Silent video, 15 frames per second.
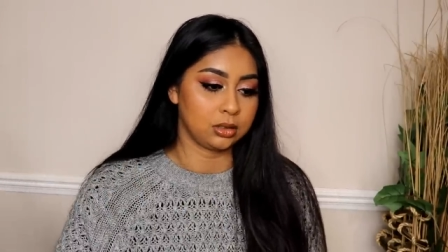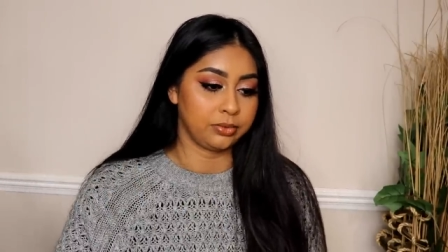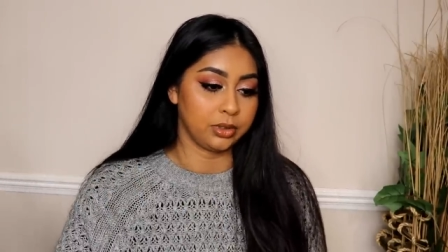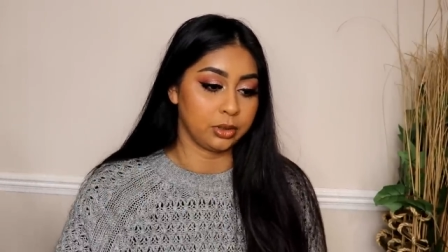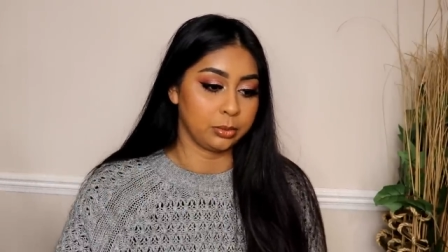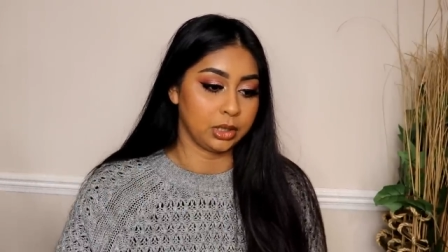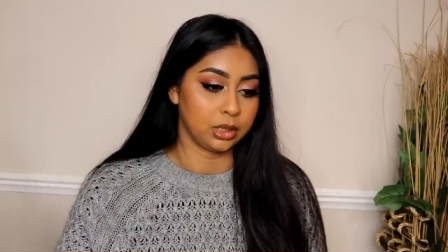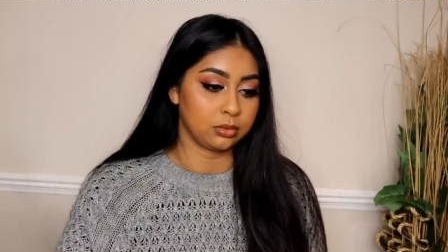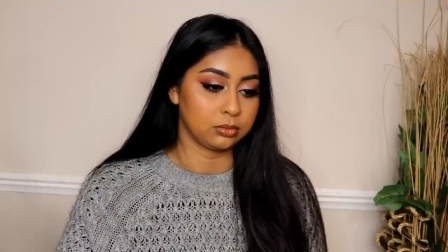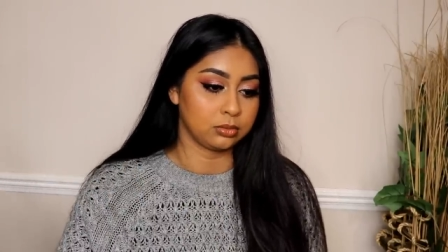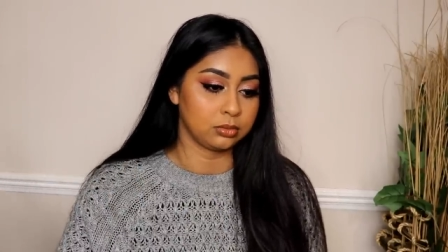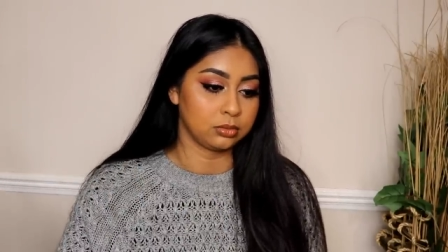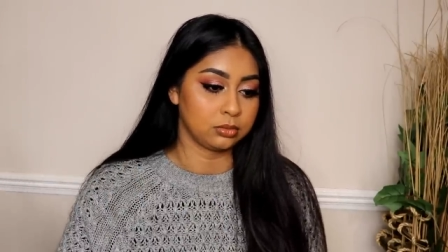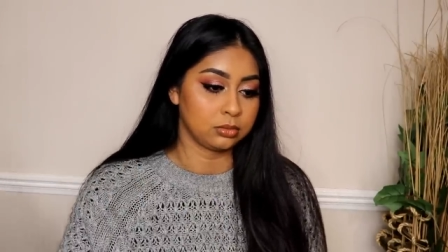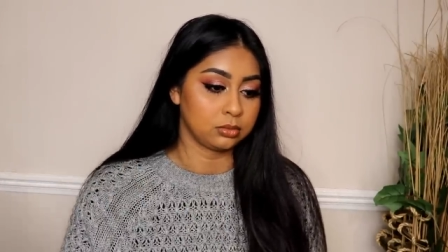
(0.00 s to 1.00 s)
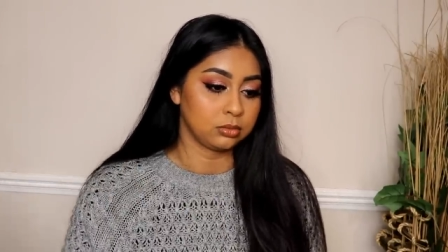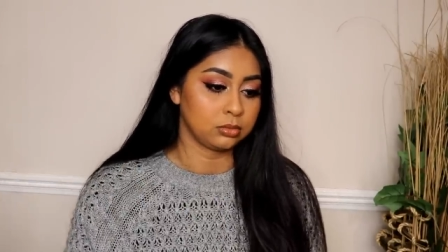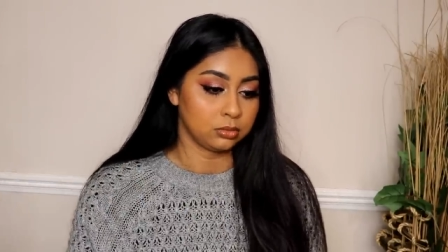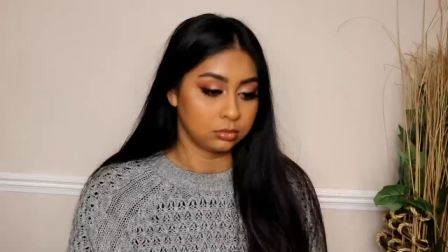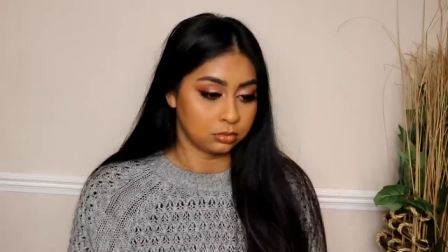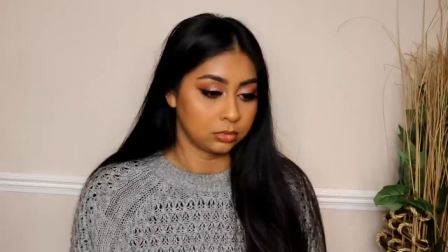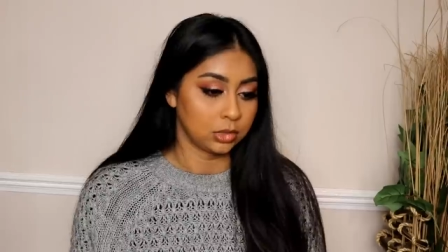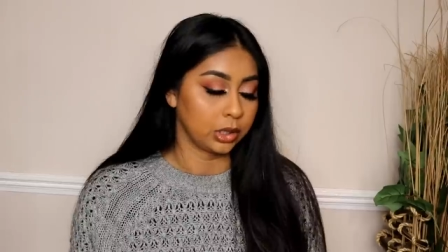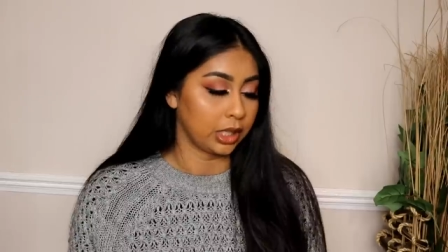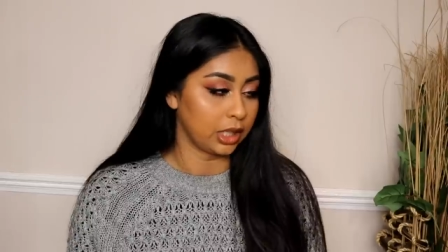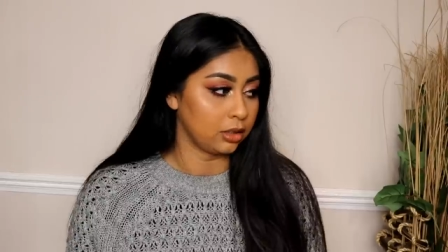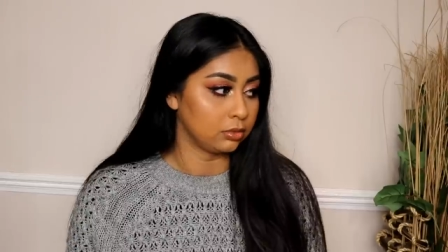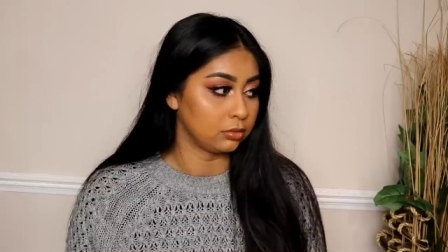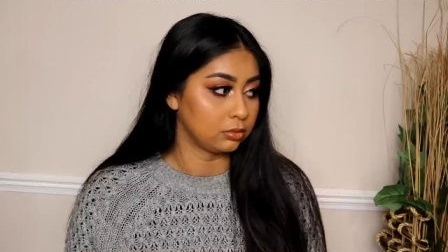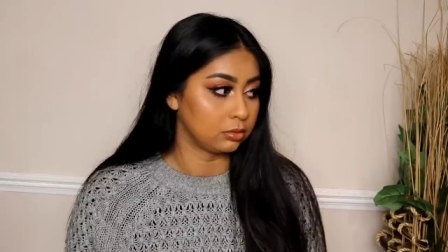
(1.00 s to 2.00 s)
filming,
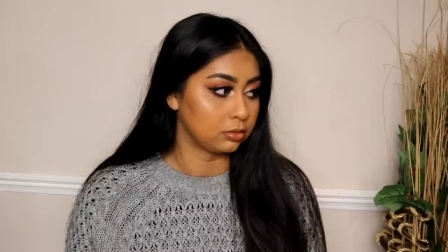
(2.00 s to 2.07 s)
okay?